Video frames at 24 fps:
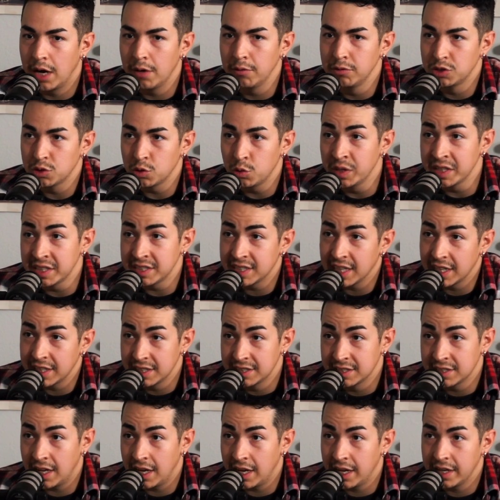I was quick side to
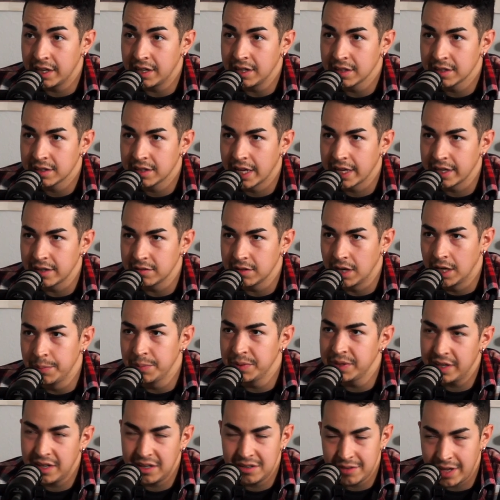side, like up
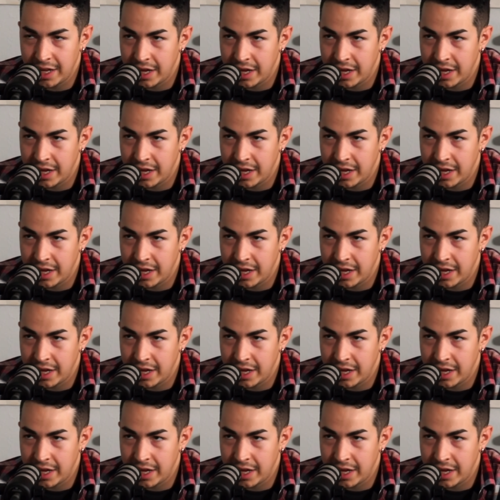and down,